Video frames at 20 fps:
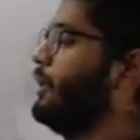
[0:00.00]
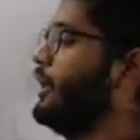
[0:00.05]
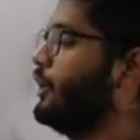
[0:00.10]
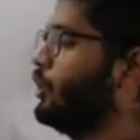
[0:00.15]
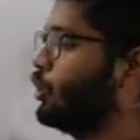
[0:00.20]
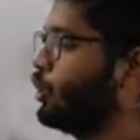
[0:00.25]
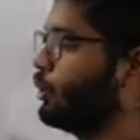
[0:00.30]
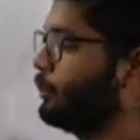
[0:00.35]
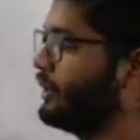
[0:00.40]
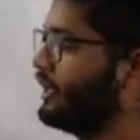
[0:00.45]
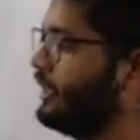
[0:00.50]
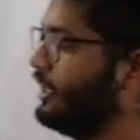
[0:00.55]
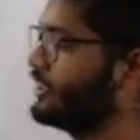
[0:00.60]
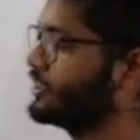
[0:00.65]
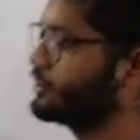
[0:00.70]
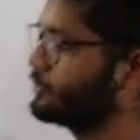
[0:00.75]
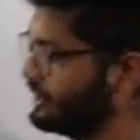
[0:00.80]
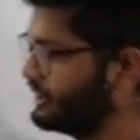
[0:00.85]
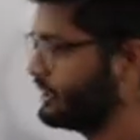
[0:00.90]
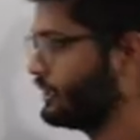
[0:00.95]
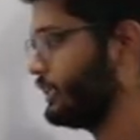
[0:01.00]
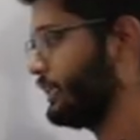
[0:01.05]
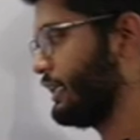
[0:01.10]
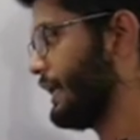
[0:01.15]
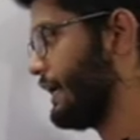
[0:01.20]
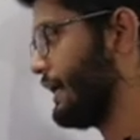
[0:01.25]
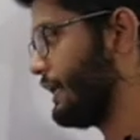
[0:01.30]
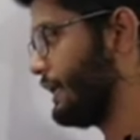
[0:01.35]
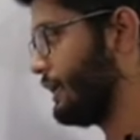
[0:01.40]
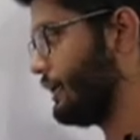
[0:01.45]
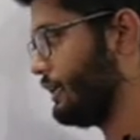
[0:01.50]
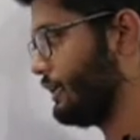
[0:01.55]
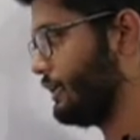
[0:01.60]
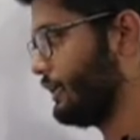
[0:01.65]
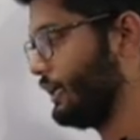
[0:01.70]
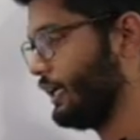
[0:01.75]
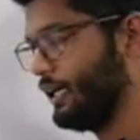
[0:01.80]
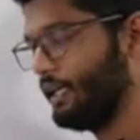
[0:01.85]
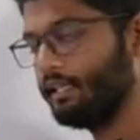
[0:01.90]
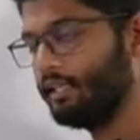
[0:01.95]
binomial expression
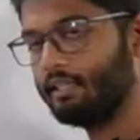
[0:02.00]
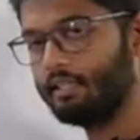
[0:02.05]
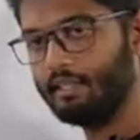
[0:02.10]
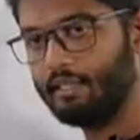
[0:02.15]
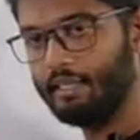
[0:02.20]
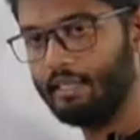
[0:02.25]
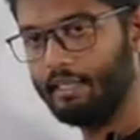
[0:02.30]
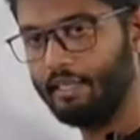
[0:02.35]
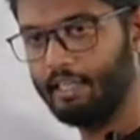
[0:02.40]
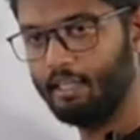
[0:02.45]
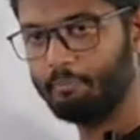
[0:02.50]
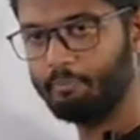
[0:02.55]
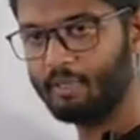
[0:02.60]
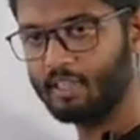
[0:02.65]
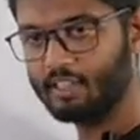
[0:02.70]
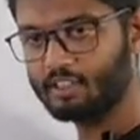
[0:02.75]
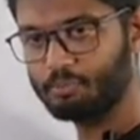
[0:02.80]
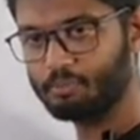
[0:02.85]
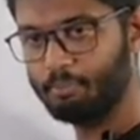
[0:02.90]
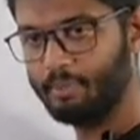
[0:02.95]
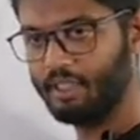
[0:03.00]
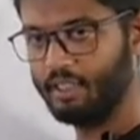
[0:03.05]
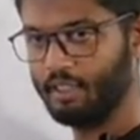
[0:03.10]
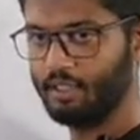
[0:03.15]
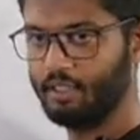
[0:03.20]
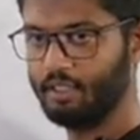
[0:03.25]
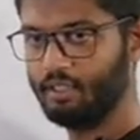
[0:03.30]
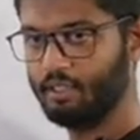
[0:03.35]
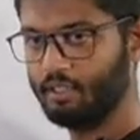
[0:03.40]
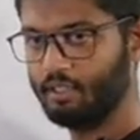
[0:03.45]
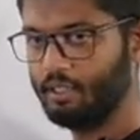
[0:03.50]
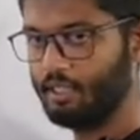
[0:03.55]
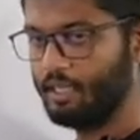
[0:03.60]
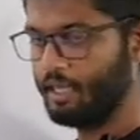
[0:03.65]
like a plus b,